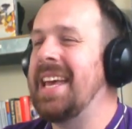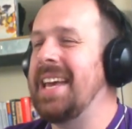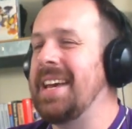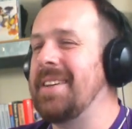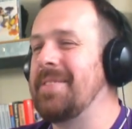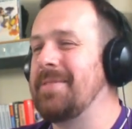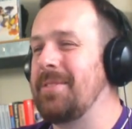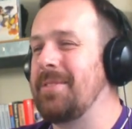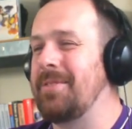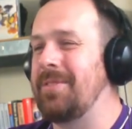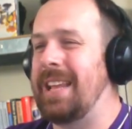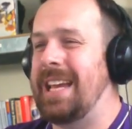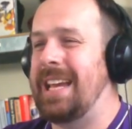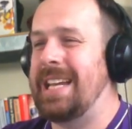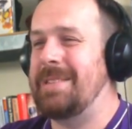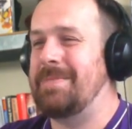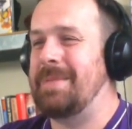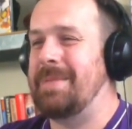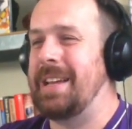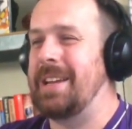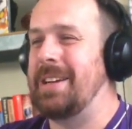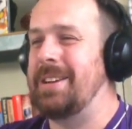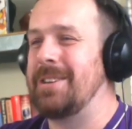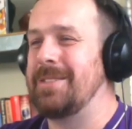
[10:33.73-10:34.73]
Every
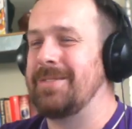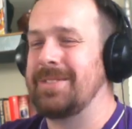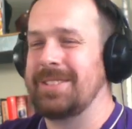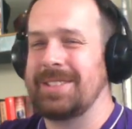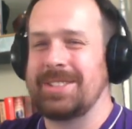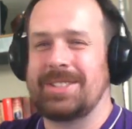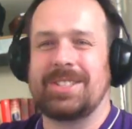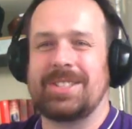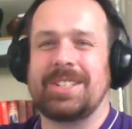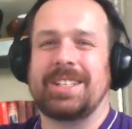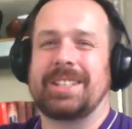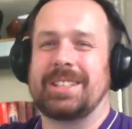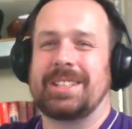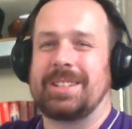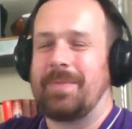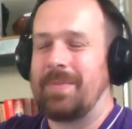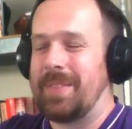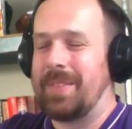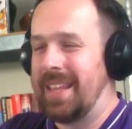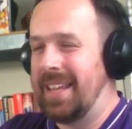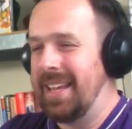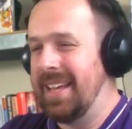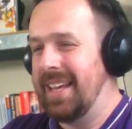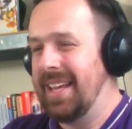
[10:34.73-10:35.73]
flashbang over the shield.
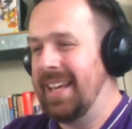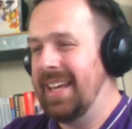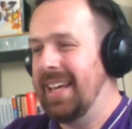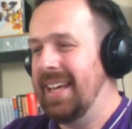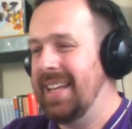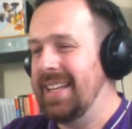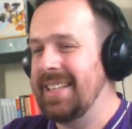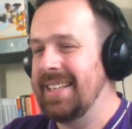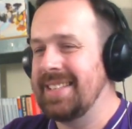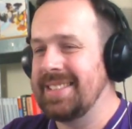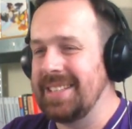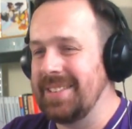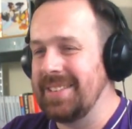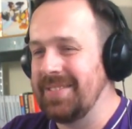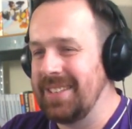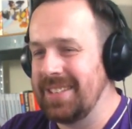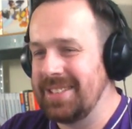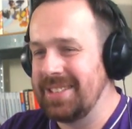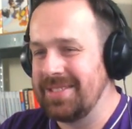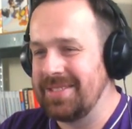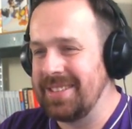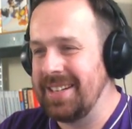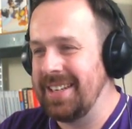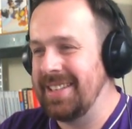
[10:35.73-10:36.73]
There's not
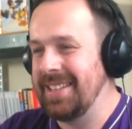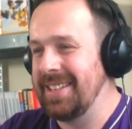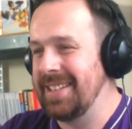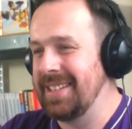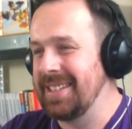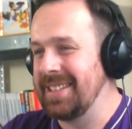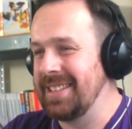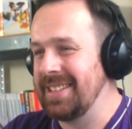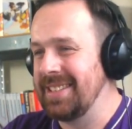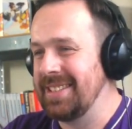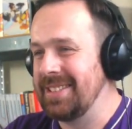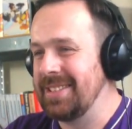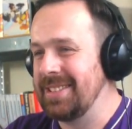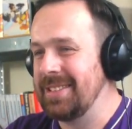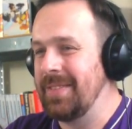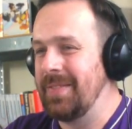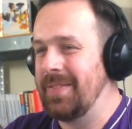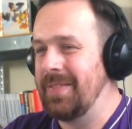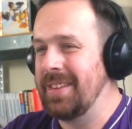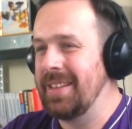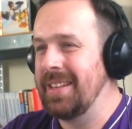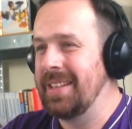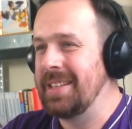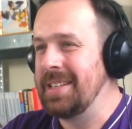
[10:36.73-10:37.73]
much a Reinhardt can do.
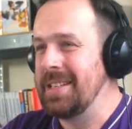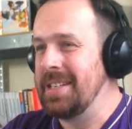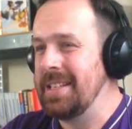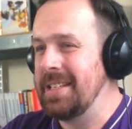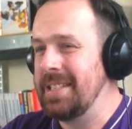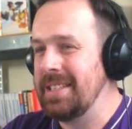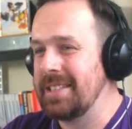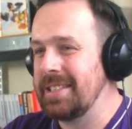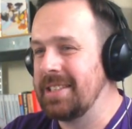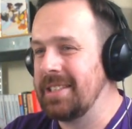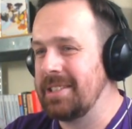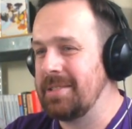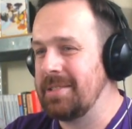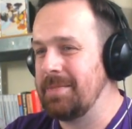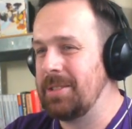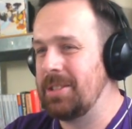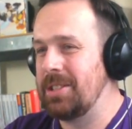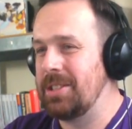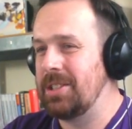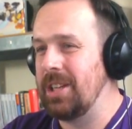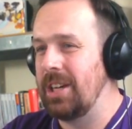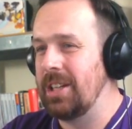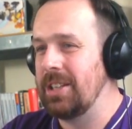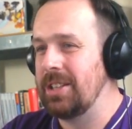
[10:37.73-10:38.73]
He's going to be
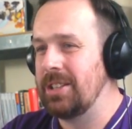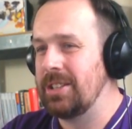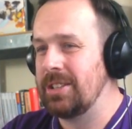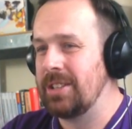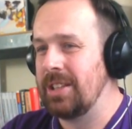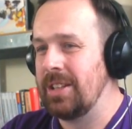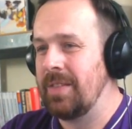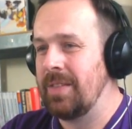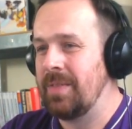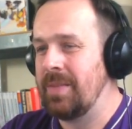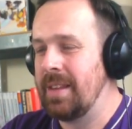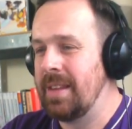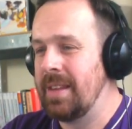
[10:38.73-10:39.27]
stunned.